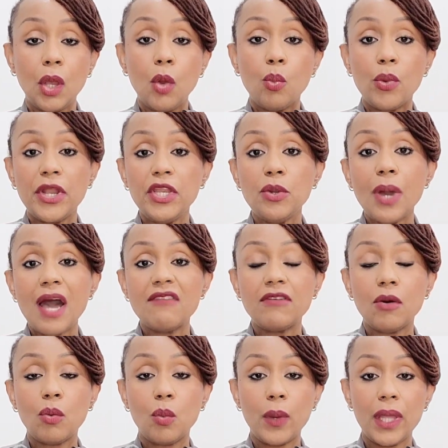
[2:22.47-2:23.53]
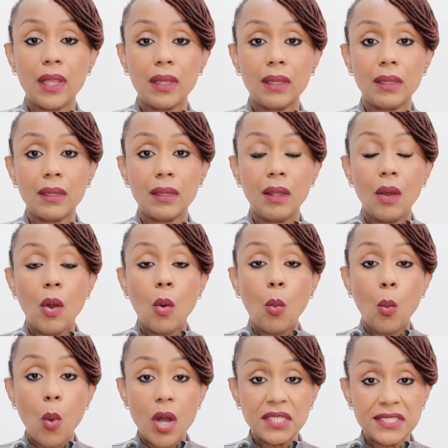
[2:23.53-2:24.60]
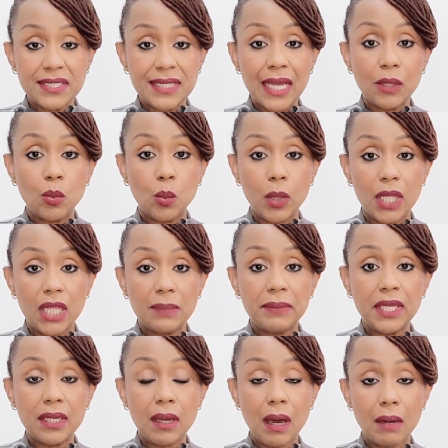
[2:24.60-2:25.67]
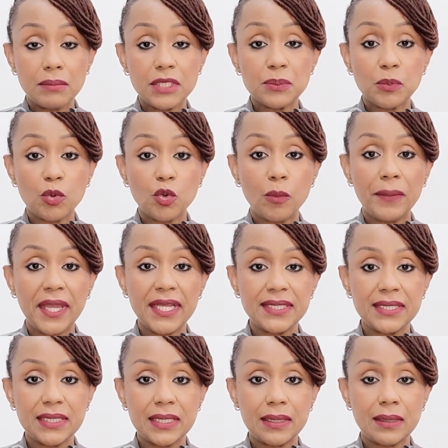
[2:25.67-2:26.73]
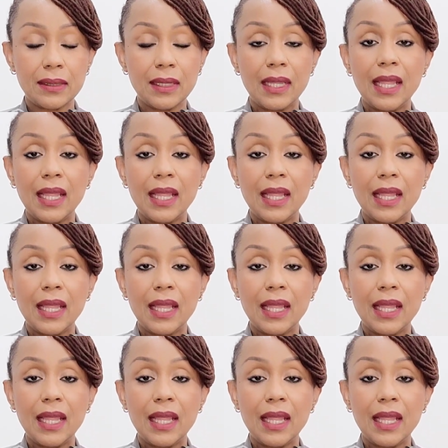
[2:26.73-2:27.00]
When you have a will, once that will becomes probated,